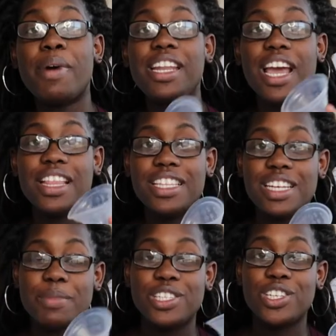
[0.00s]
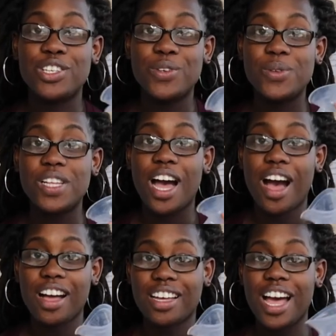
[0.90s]
my ninth tip is to use a
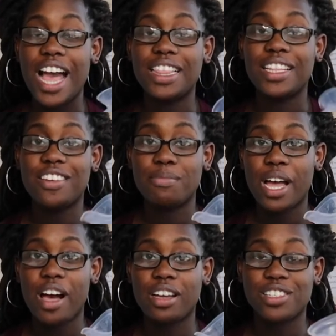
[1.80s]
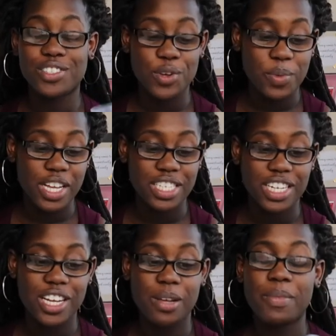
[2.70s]
Haakaa. I love my Haakaa so much.
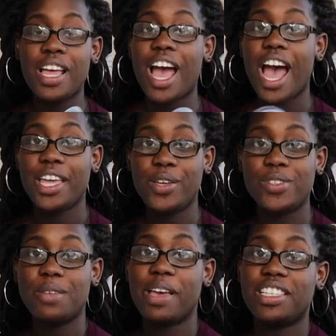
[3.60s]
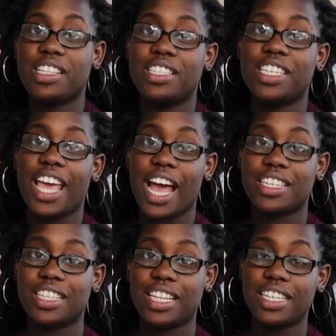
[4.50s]
Um, I use it basically to
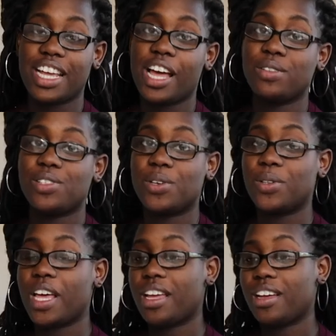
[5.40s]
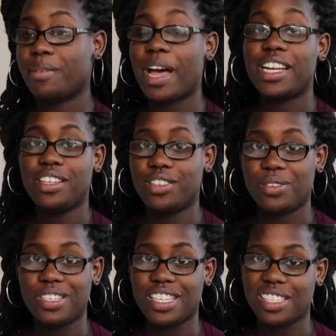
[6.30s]
catch the letdown. So like, um, I didn't
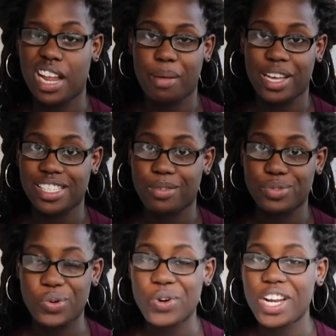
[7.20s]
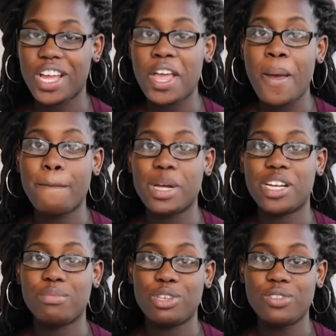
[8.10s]
do it just now because I was recording, but
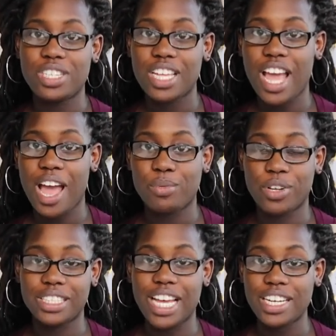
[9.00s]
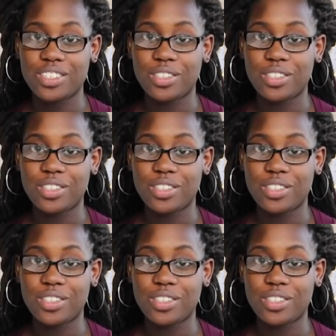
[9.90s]
um, usually I will attach it